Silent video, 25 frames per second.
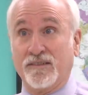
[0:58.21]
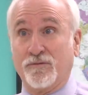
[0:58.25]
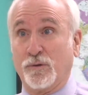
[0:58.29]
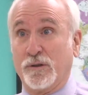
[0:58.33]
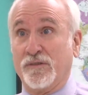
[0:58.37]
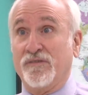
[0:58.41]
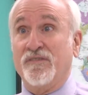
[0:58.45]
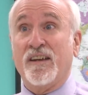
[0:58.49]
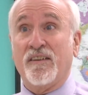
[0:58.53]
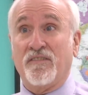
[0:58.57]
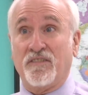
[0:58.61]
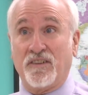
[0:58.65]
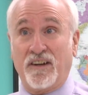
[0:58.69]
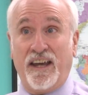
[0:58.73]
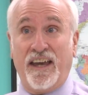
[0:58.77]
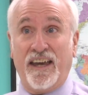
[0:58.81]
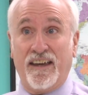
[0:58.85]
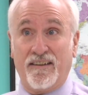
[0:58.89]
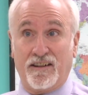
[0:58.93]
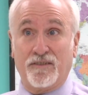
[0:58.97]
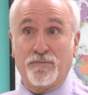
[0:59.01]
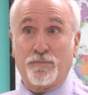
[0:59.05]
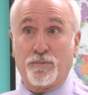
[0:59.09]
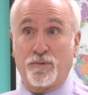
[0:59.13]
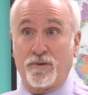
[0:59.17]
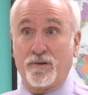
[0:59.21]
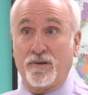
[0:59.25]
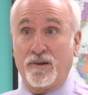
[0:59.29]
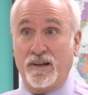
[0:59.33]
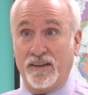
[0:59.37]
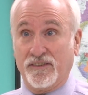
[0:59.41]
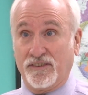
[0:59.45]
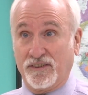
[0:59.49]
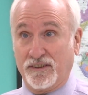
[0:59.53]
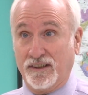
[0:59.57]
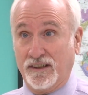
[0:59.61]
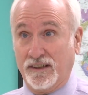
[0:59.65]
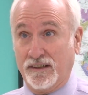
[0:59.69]
We've never had a
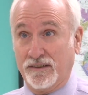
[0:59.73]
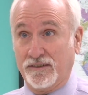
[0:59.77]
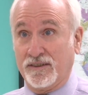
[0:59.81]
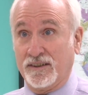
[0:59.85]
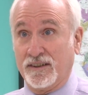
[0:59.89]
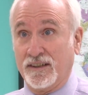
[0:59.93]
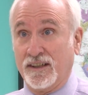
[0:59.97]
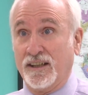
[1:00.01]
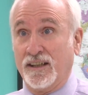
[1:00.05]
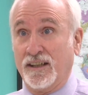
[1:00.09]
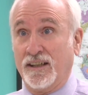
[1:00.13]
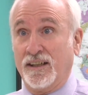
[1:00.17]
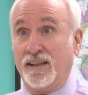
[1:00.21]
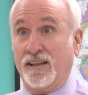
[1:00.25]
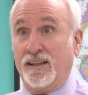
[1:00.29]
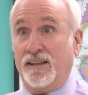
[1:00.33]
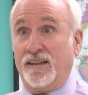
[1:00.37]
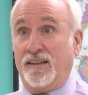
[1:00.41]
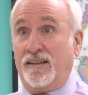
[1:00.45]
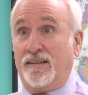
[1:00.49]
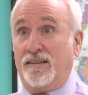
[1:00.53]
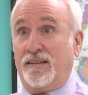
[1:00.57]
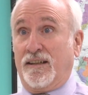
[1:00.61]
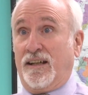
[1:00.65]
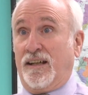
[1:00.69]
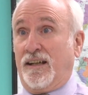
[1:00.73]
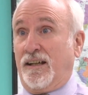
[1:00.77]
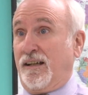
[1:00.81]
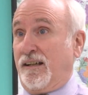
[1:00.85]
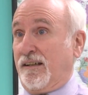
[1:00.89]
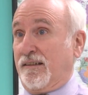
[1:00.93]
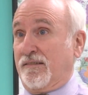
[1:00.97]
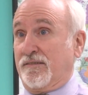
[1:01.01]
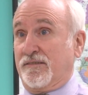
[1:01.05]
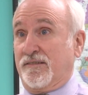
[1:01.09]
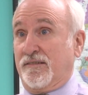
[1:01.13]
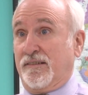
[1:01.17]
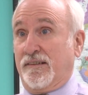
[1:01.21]
president
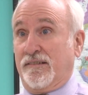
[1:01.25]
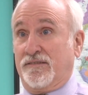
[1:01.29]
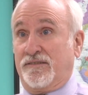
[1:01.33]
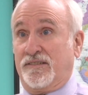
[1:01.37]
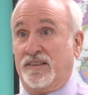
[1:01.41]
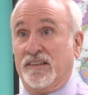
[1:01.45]
uh,